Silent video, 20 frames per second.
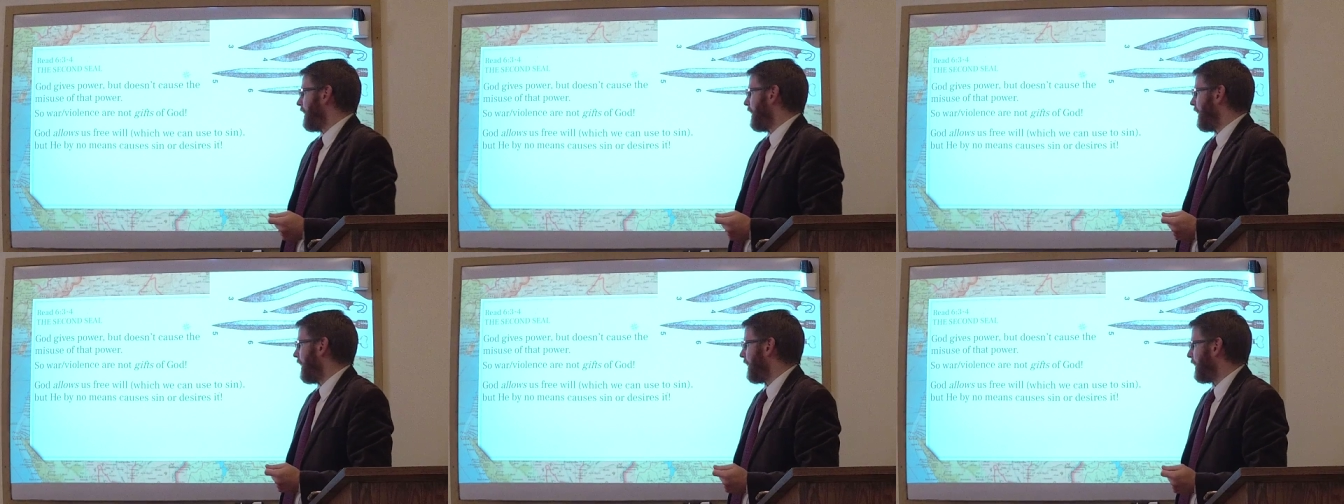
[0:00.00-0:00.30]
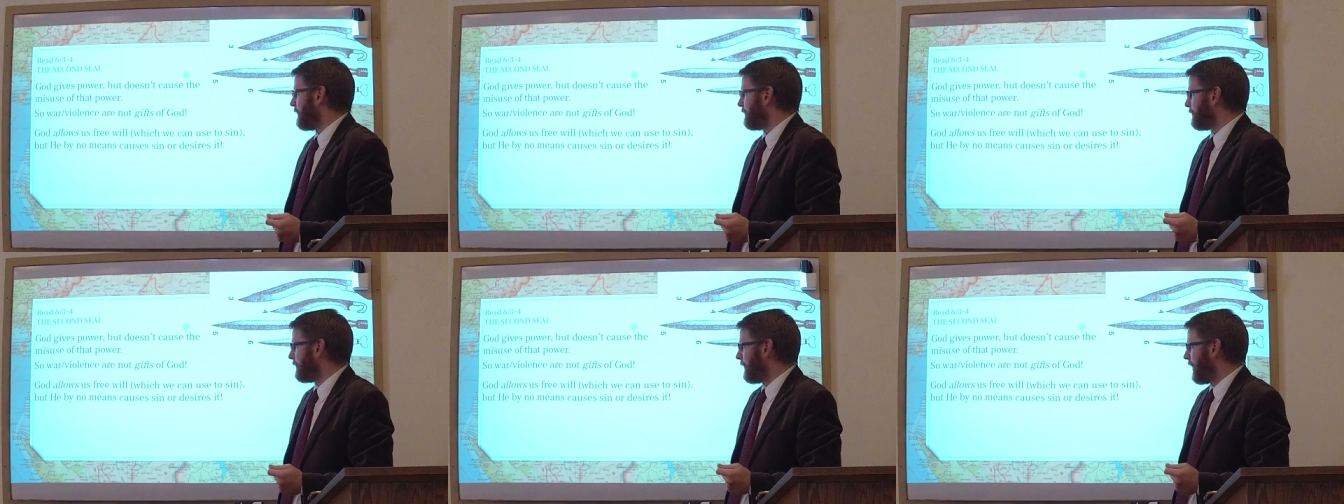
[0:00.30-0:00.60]

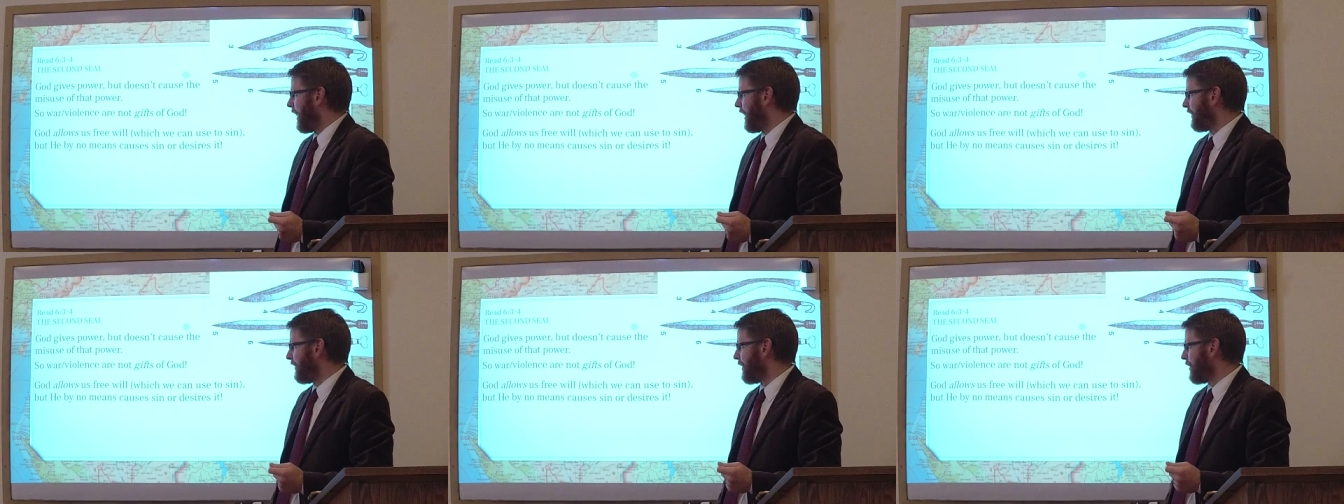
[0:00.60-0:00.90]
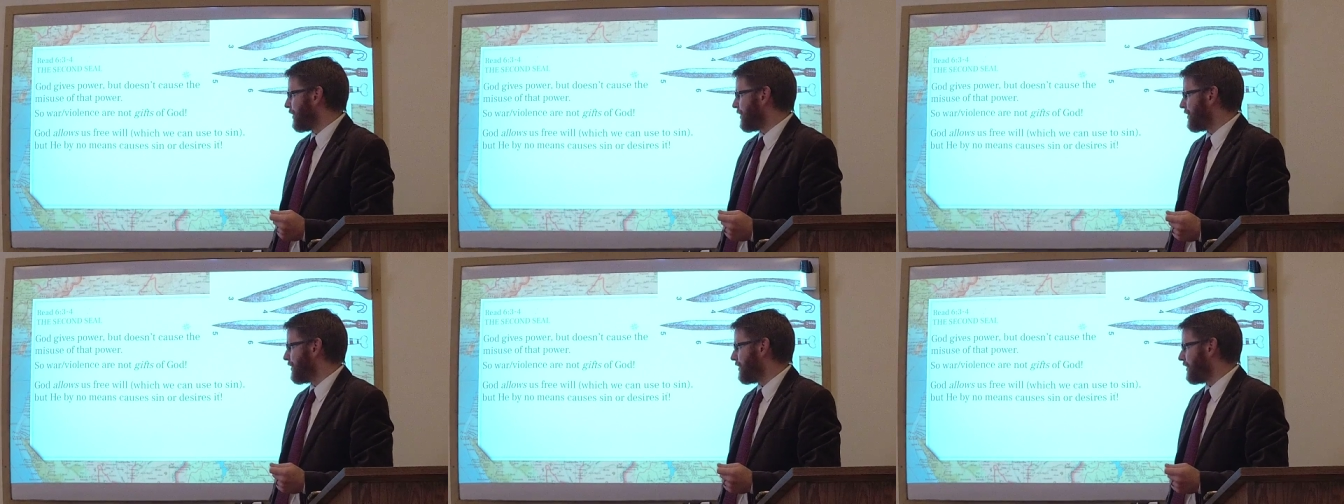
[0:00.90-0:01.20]
Um, and
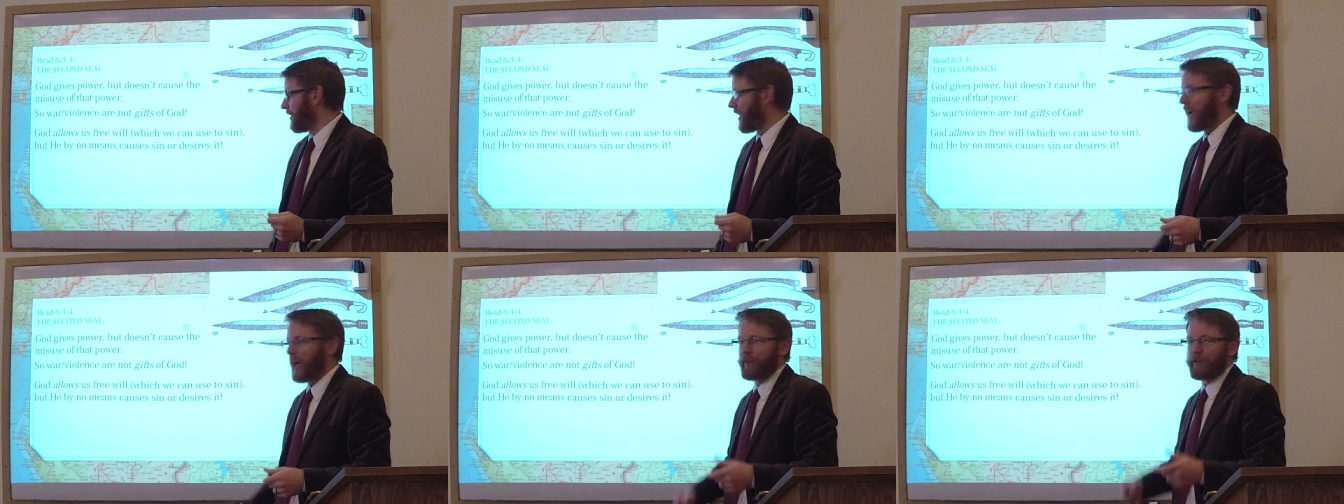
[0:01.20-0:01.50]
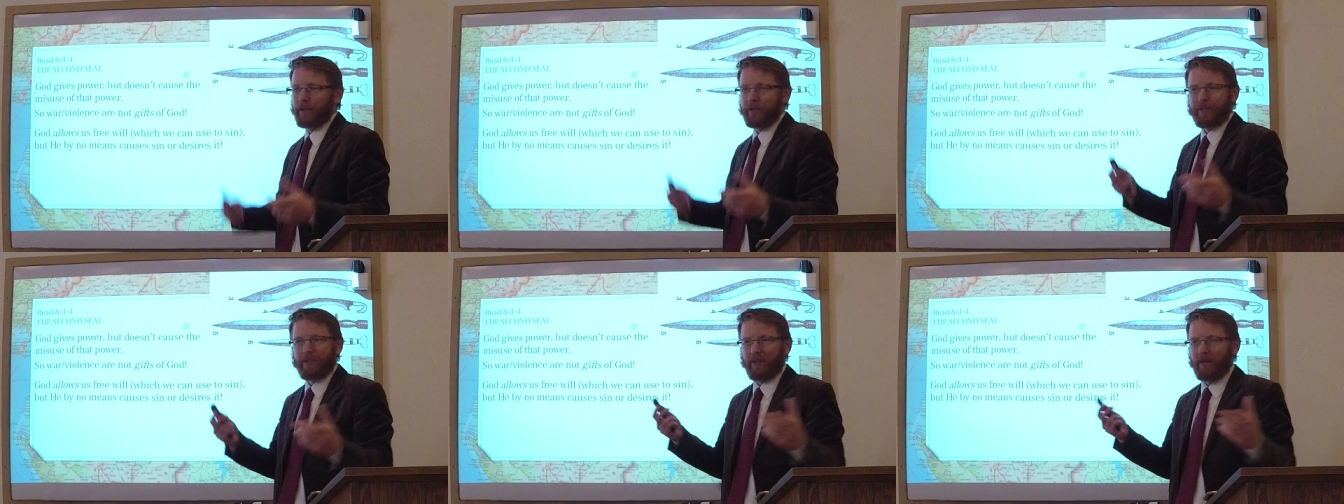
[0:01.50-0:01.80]
there's, yeah,
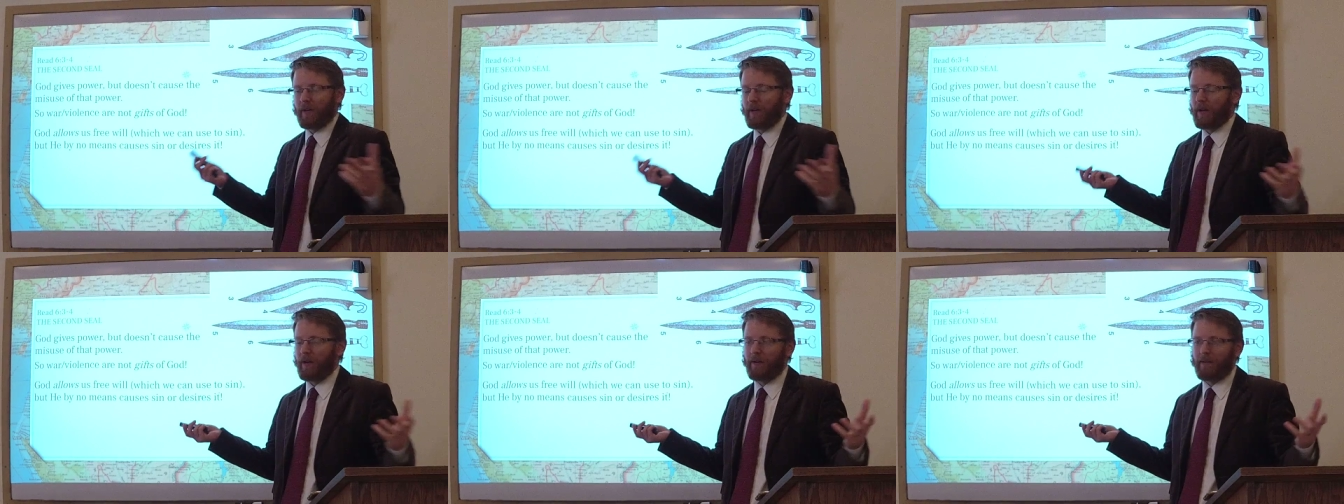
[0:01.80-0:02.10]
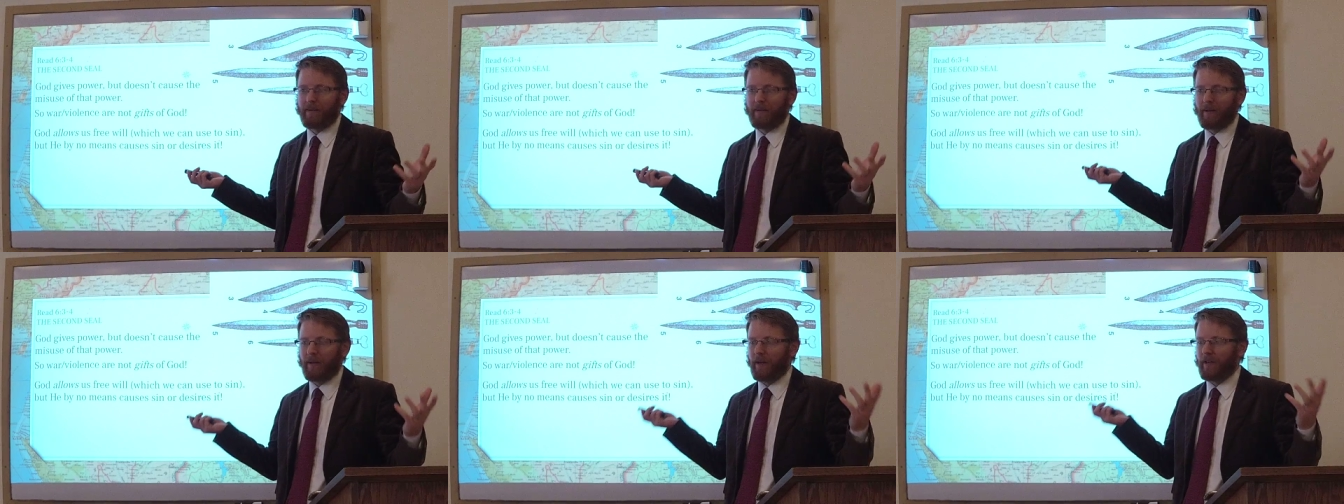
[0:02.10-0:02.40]
there's
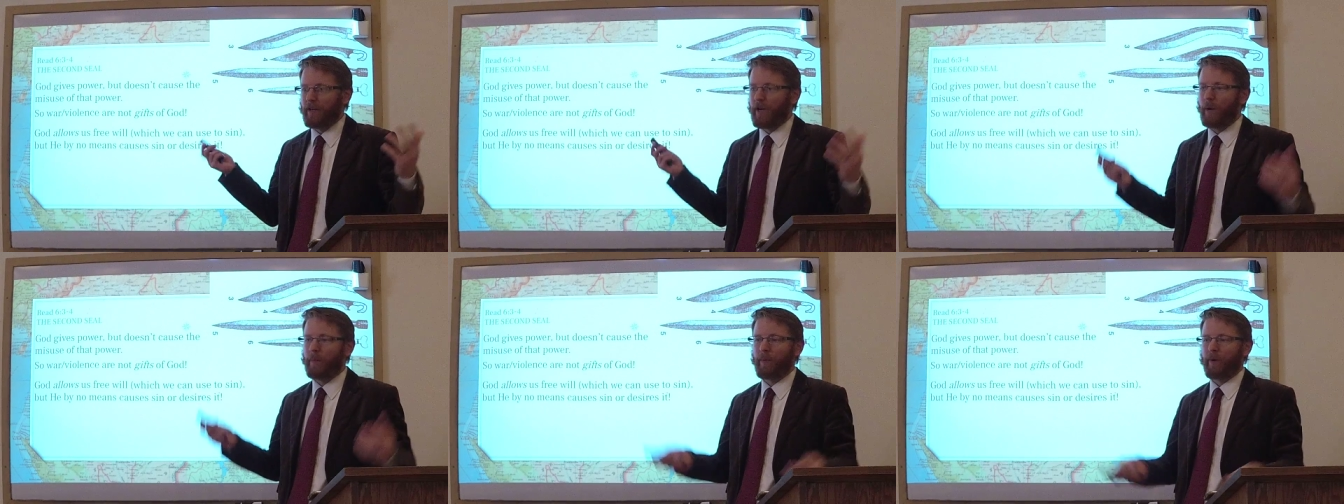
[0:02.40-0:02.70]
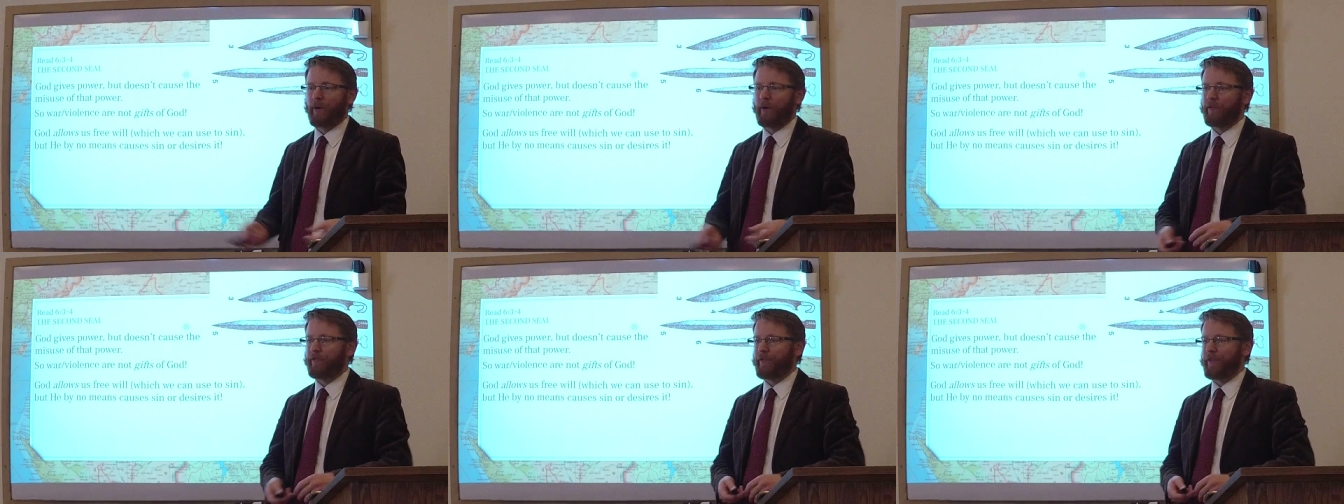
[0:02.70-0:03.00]
a
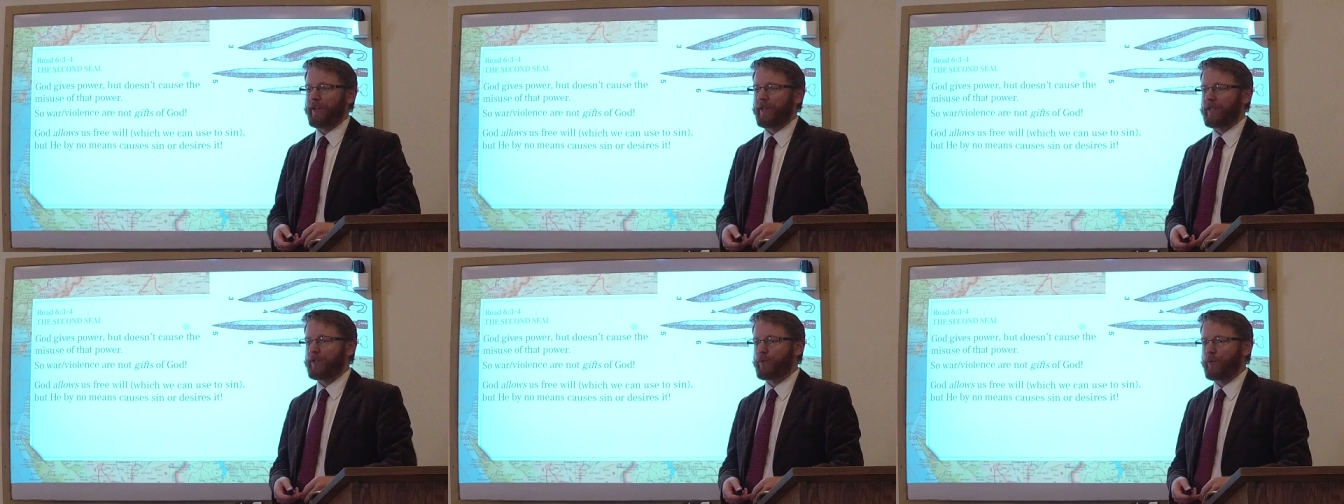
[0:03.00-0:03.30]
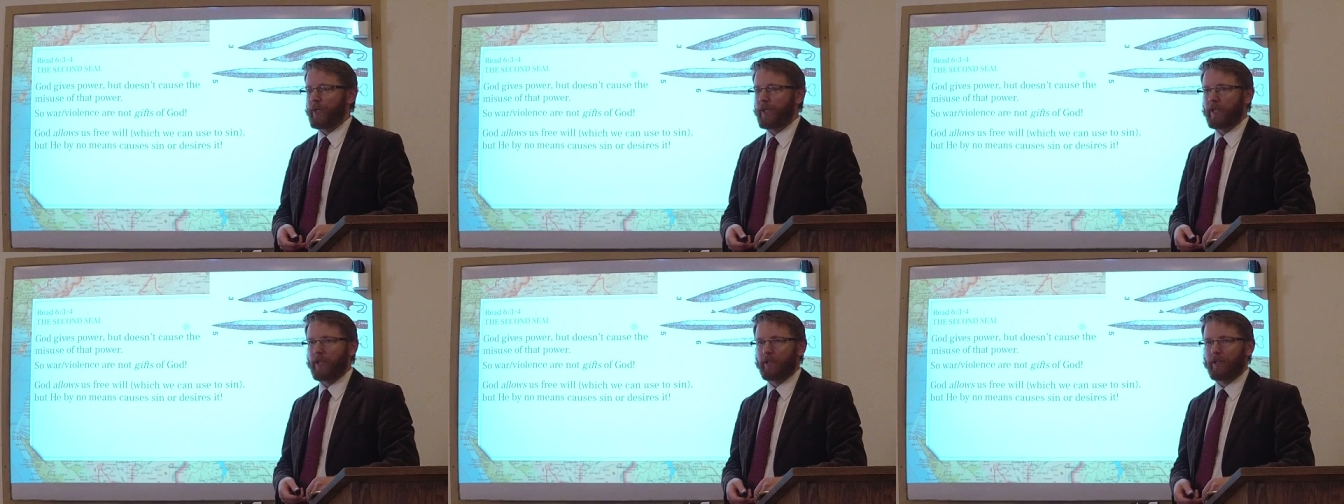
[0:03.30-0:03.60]
number of things
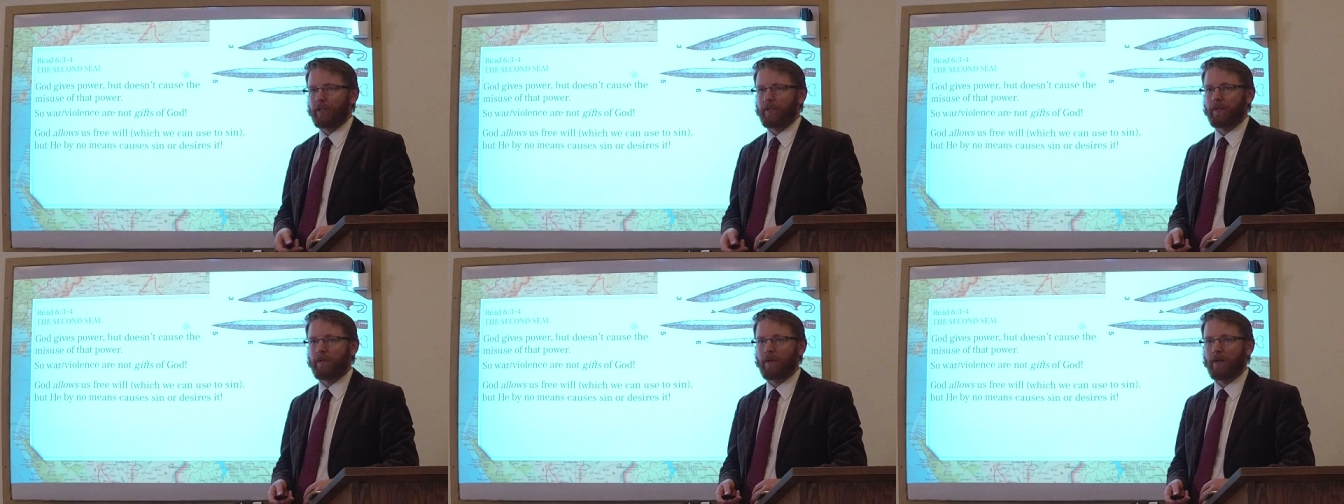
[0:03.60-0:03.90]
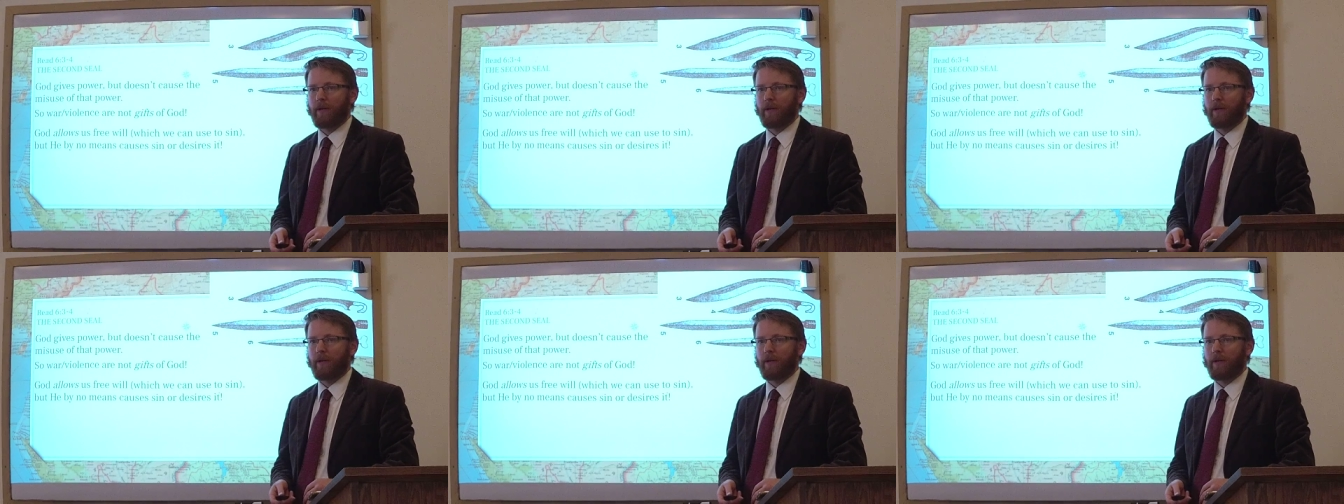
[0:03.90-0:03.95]
we could,